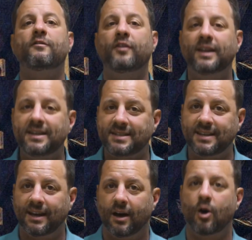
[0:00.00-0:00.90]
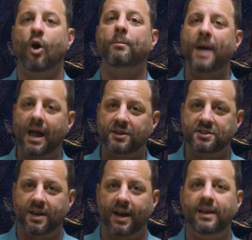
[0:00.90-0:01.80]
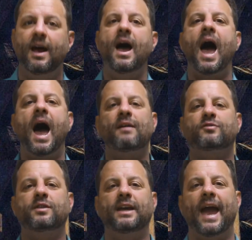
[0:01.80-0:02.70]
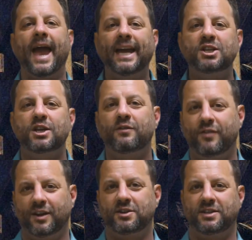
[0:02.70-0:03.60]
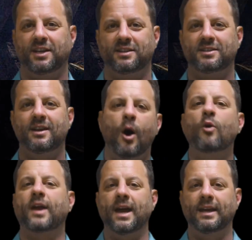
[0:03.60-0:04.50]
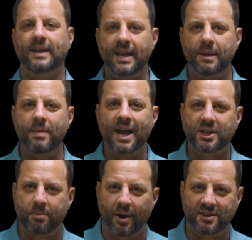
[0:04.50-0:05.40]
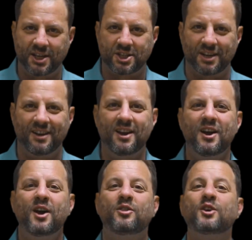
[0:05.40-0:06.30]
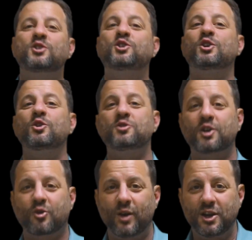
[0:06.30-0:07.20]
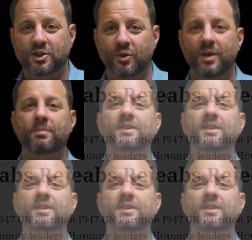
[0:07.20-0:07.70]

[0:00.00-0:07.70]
Philistia, or Palestine, after the ancient Philistines. Okay, getting back to partition. The Jews agreed to it,